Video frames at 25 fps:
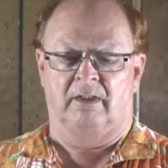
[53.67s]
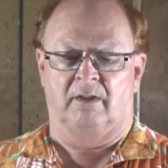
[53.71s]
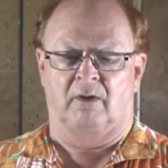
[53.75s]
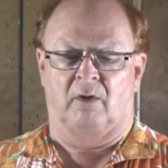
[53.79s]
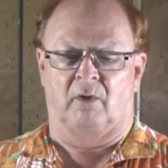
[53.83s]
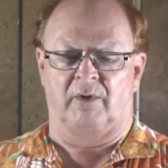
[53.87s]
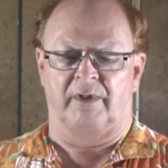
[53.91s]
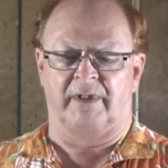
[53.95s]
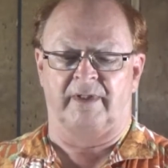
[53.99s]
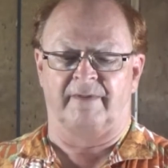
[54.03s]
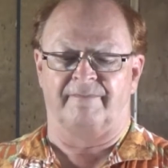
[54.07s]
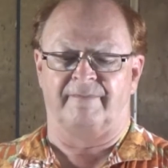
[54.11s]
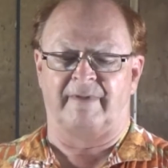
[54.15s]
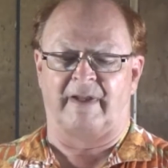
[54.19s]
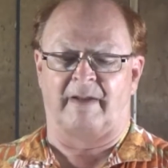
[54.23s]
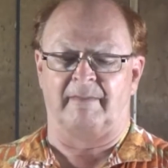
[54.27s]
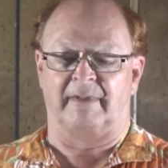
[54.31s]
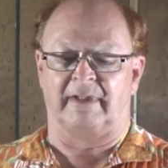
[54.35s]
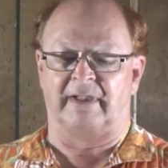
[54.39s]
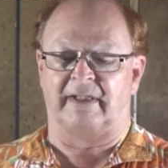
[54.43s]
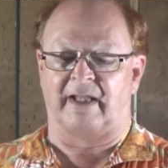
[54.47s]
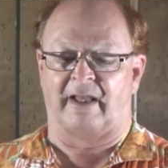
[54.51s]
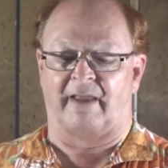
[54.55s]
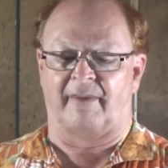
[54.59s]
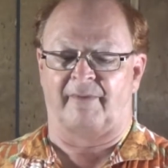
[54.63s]
holding
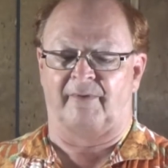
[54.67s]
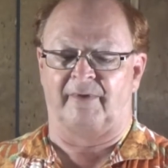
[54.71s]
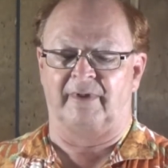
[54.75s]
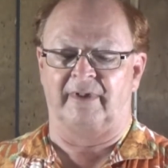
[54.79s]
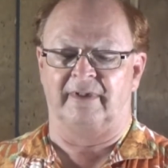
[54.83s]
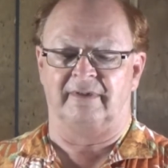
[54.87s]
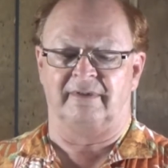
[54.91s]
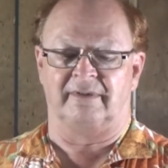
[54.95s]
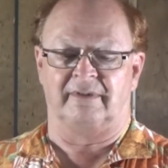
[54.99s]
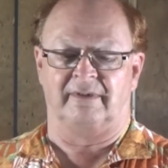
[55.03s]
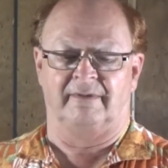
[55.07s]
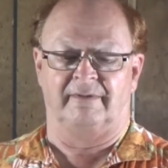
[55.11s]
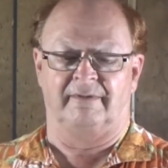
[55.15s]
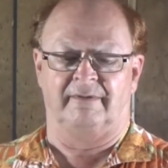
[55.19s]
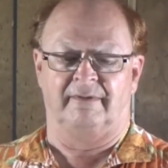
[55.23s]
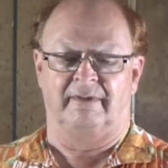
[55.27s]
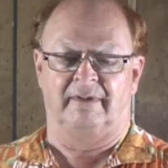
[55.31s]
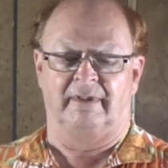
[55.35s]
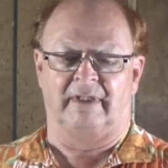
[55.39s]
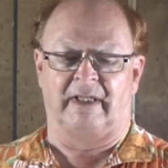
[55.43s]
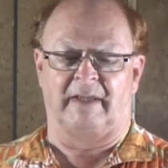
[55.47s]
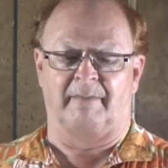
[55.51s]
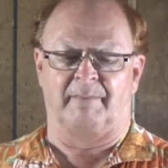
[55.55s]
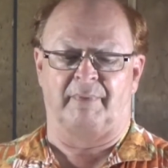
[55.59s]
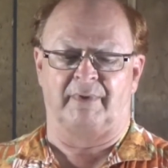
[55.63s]
family gatherings,
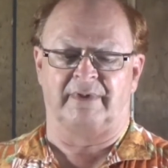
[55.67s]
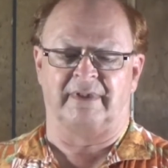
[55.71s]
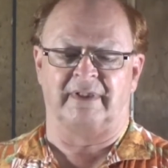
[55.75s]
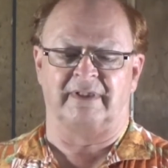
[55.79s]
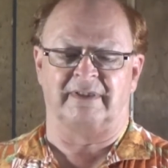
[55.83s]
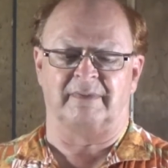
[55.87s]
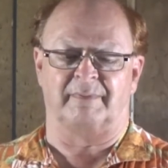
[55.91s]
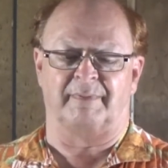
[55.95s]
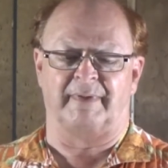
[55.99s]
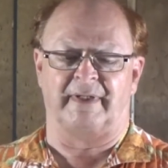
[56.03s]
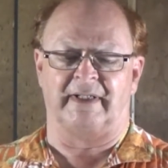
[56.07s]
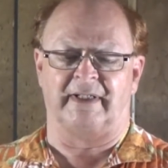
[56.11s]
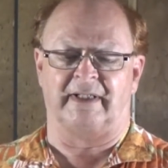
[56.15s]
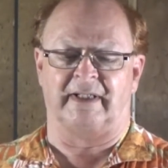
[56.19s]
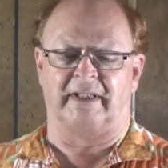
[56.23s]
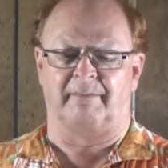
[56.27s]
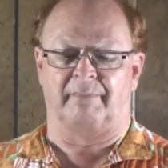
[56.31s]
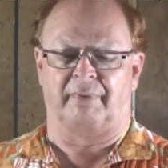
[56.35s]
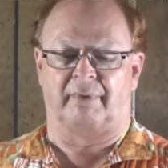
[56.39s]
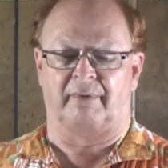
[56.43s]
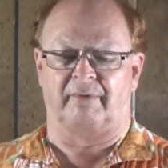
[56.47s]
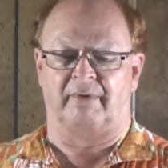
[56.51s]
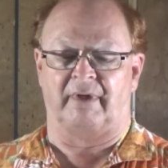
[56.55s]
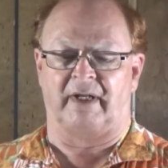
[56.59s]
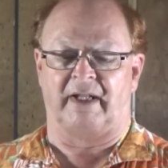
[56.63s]
and participating in
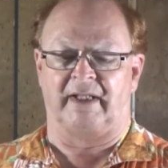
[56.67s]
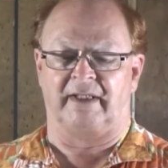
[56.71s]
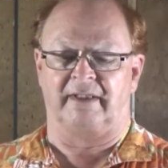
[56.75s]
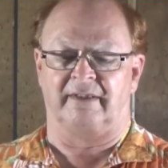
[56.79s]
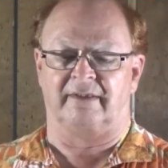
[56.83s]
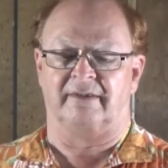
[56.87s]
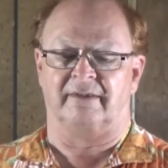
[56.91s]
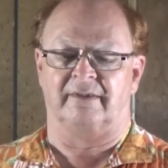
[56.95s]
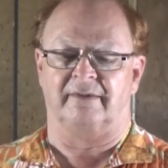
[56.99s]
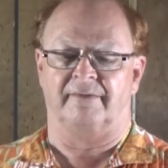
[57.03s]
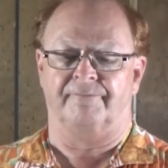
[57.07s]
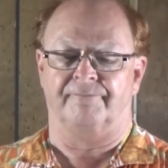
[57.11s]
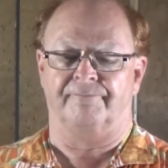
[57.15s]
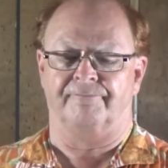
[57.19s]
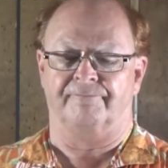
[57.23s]
parades.